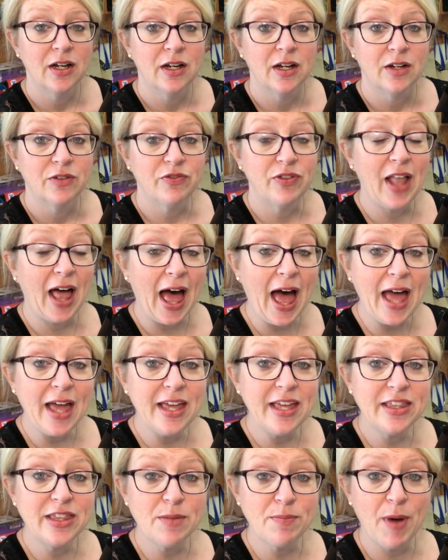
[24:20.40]
fly
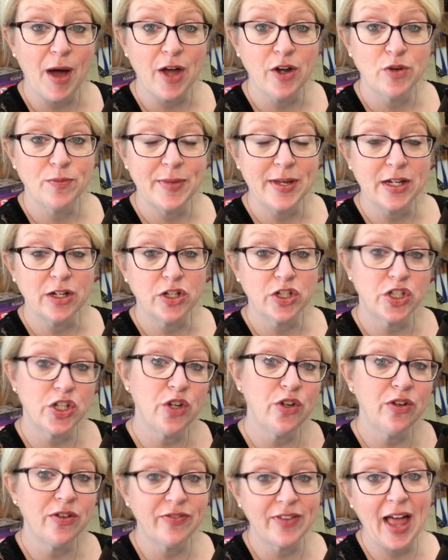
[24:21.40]
in the buttermilk,
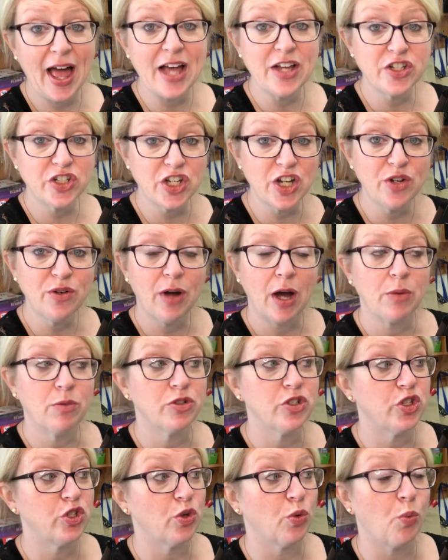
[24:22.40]
shoot, fly, shoot. I
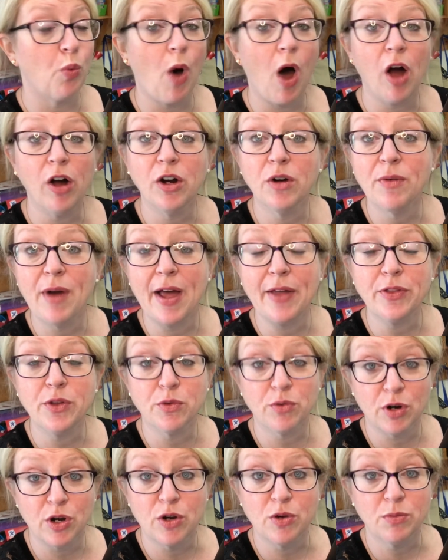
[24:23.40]
want you to walk around the
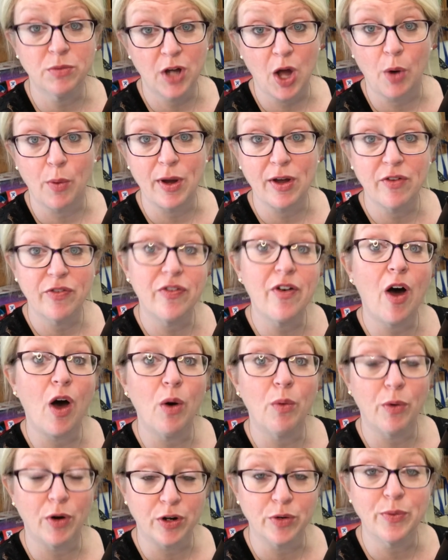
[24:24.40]
room going
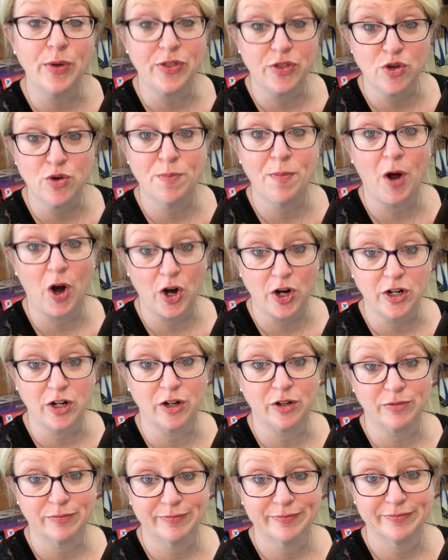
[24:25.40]
forward with your
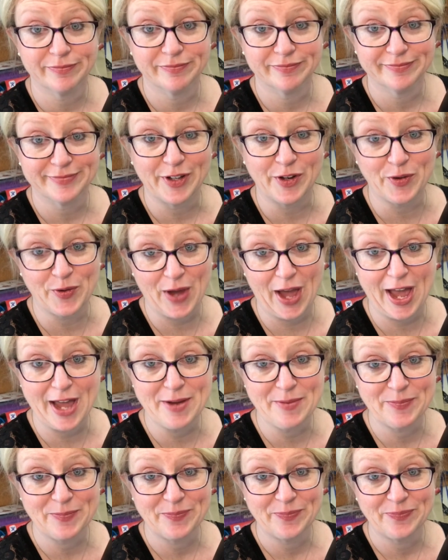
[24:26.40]
partner,
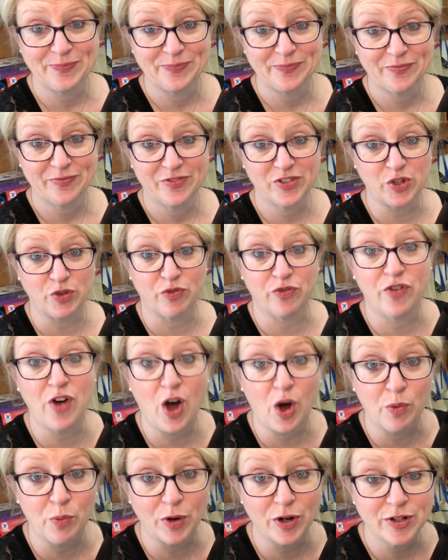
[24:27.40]
okay? So
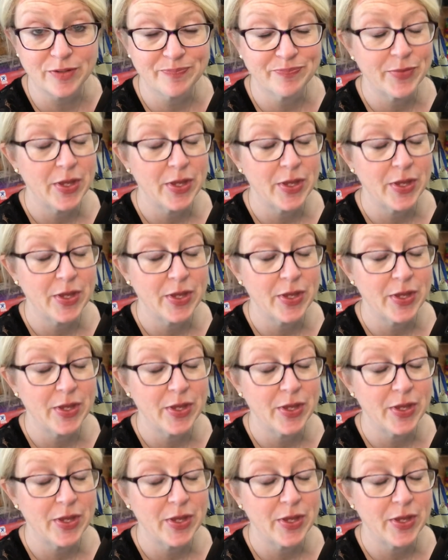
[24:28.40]
forward.